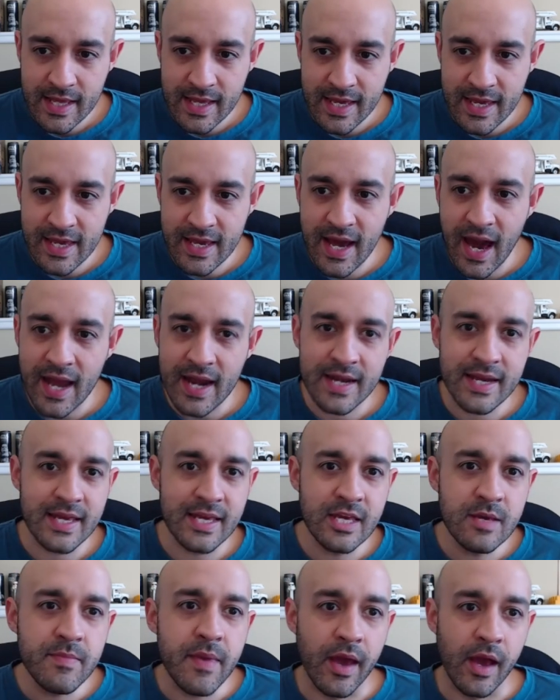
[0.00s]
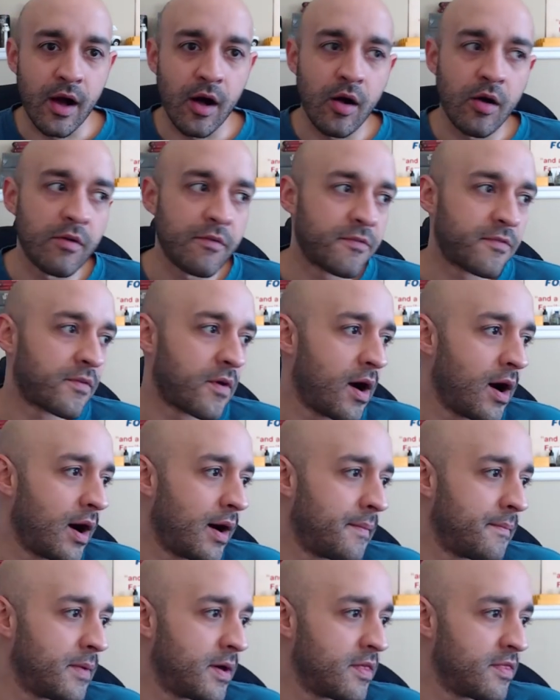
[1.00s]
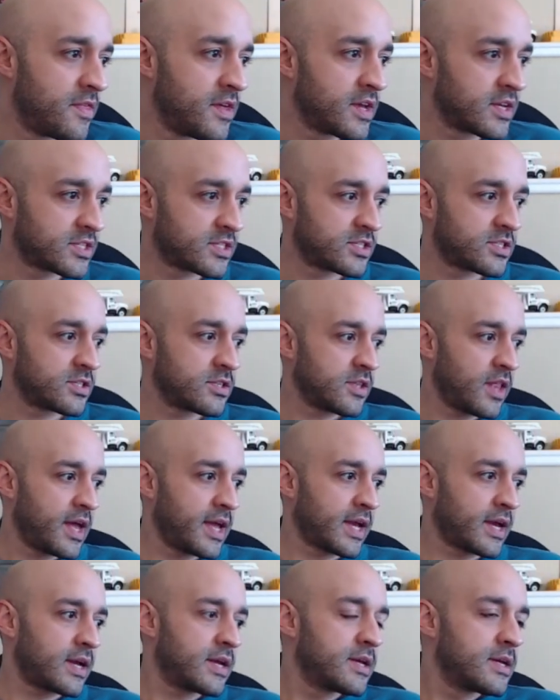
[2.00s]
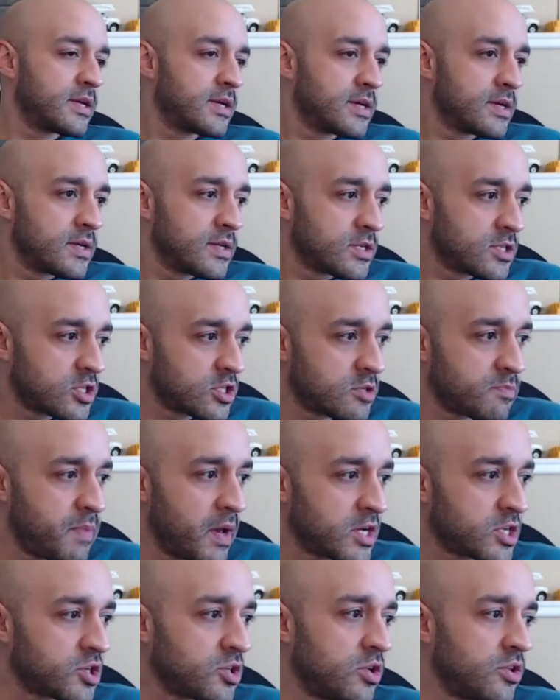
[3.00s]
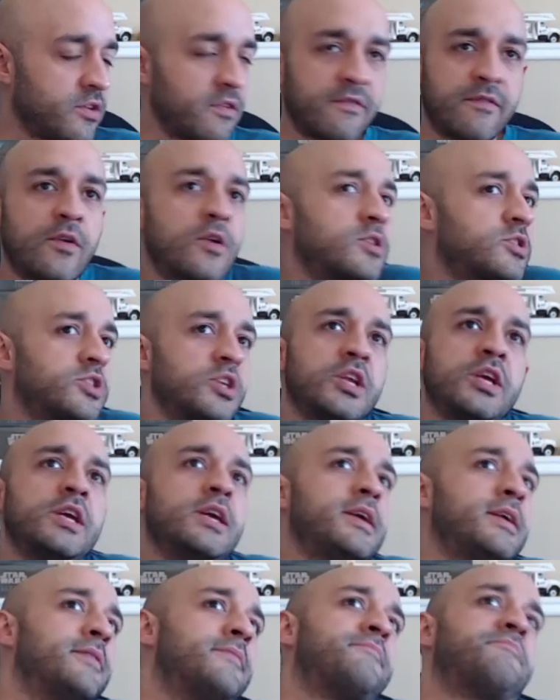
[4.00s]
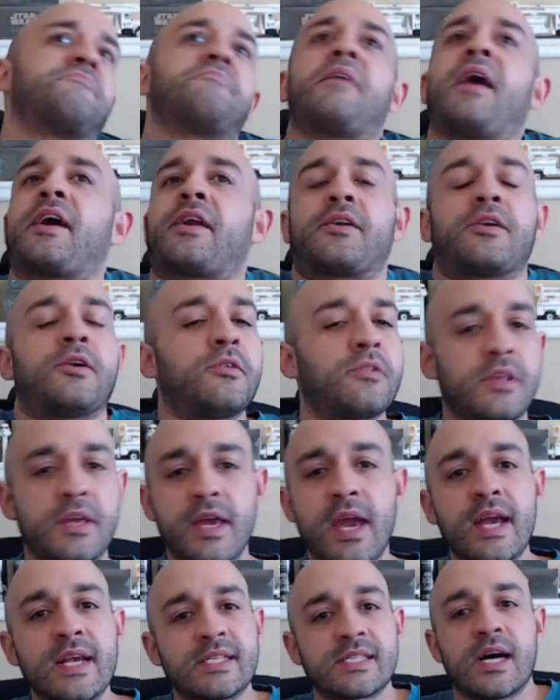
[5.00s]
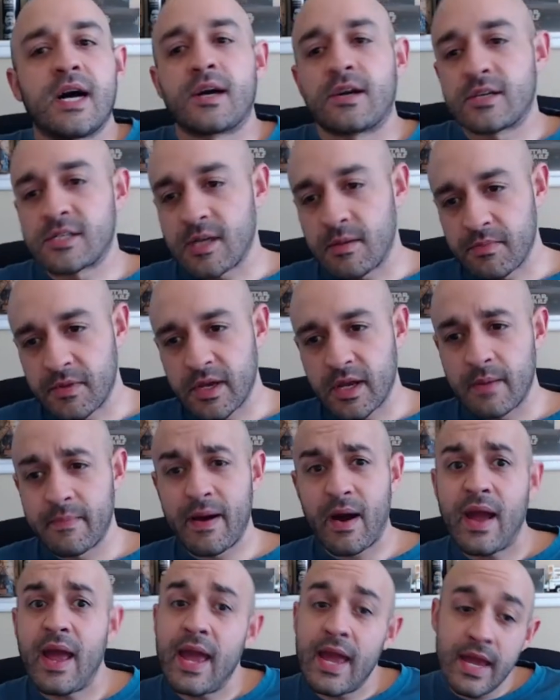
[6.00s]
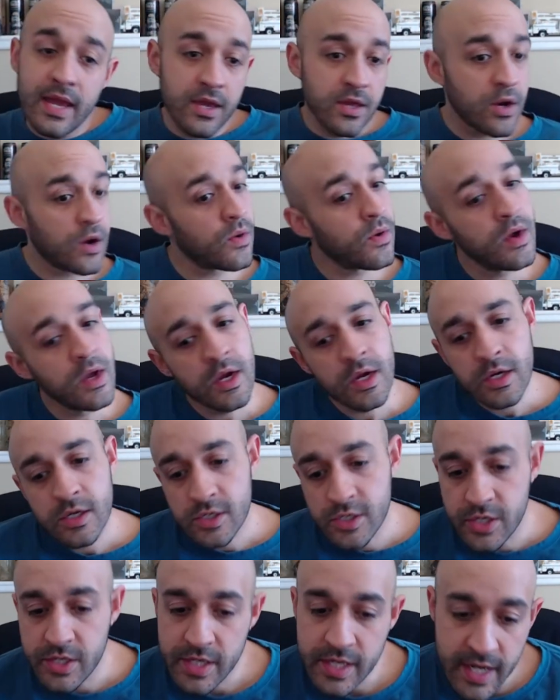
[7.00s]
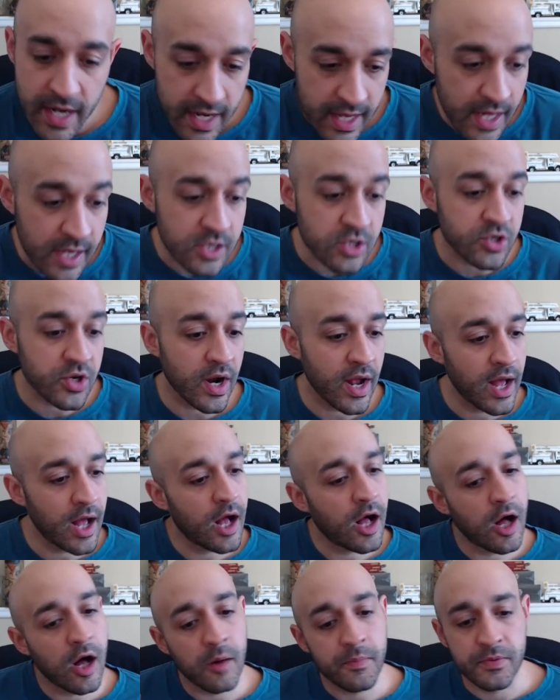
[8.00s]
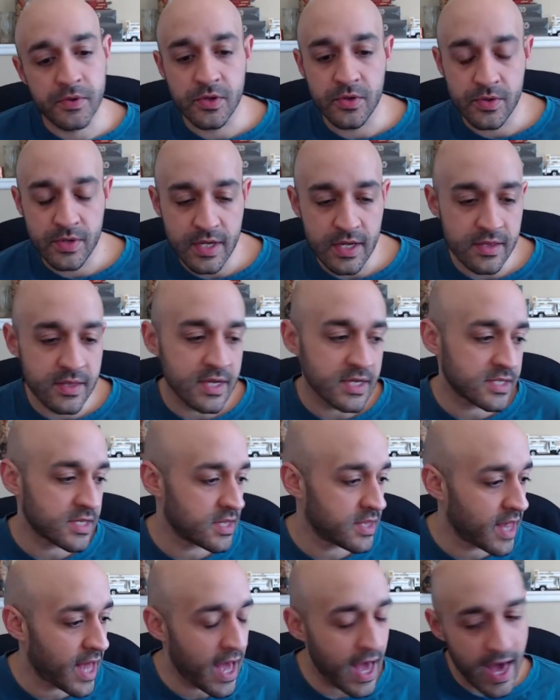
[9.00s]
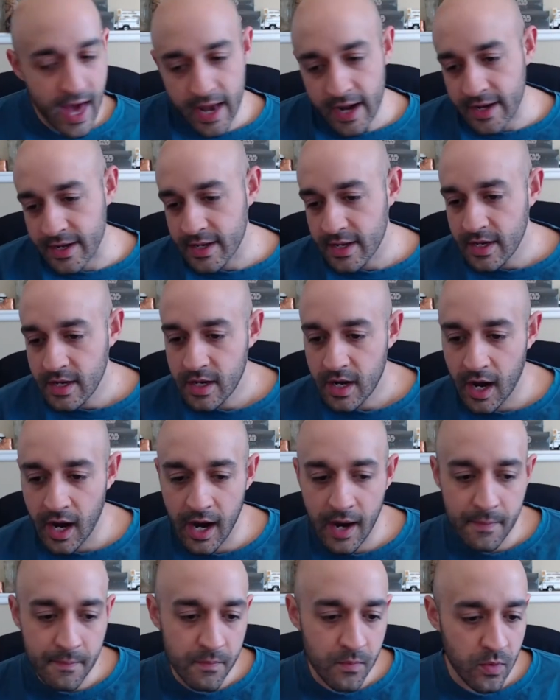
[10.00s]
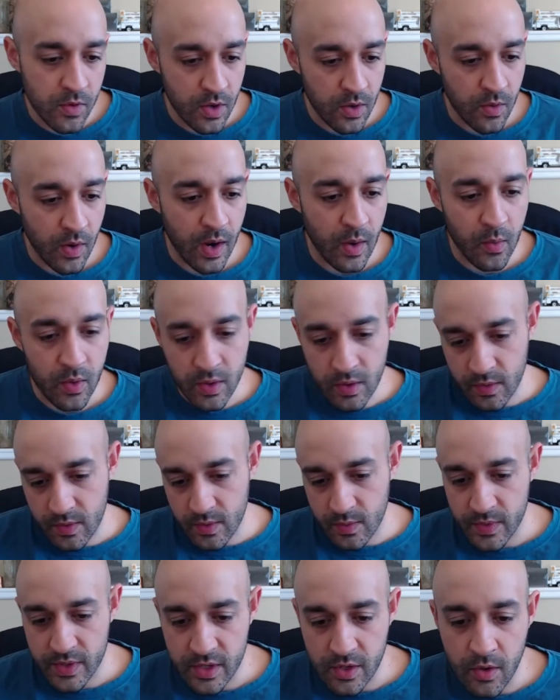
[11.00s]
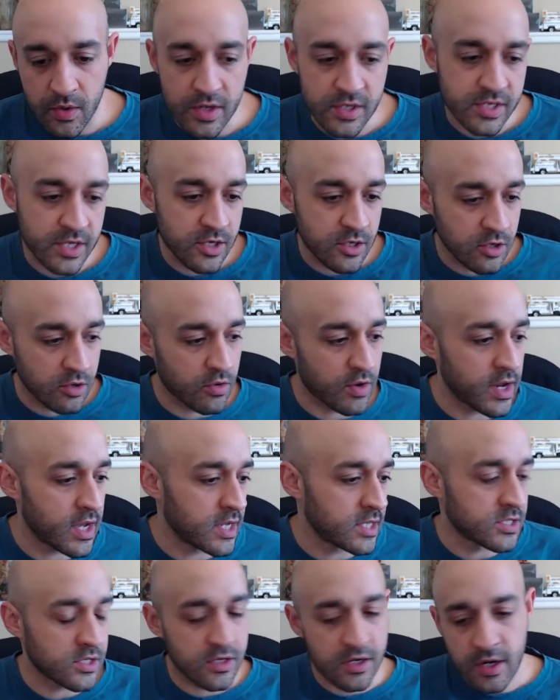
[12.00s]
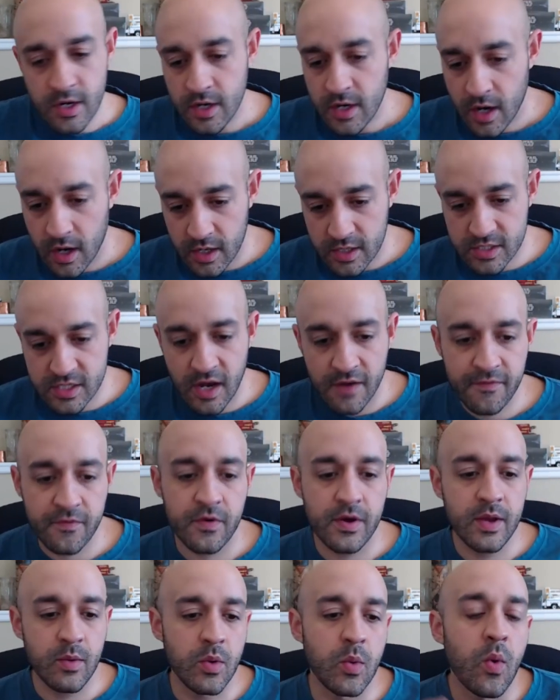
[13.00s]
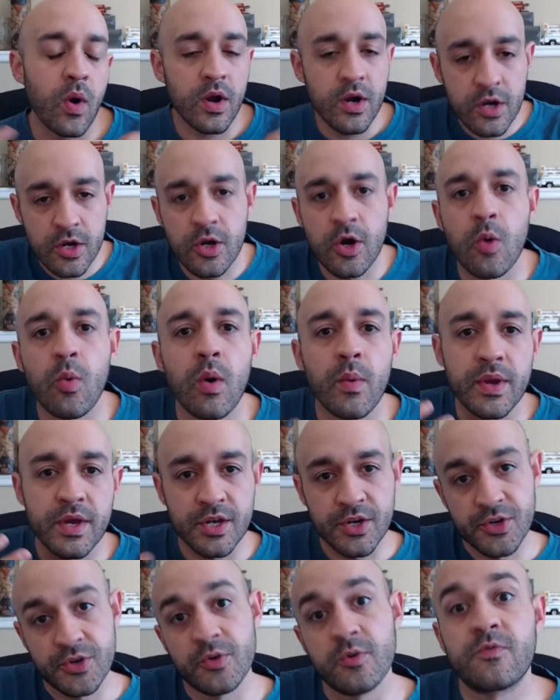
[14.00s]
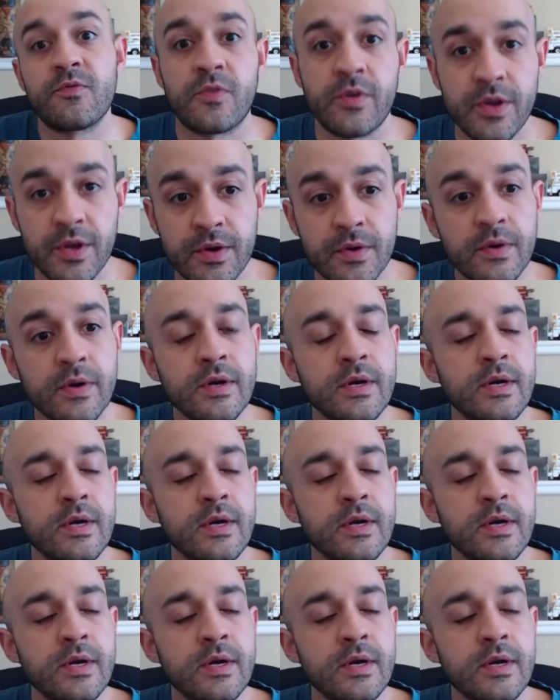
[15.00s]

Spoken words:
he got an email from this, like, special diversity, I don't know, liaison or something about, hey, you know, do you need any extra help? Do you need this and that? And, you know, we noticed that your grades are suffering. We wanted to know what we could do for you.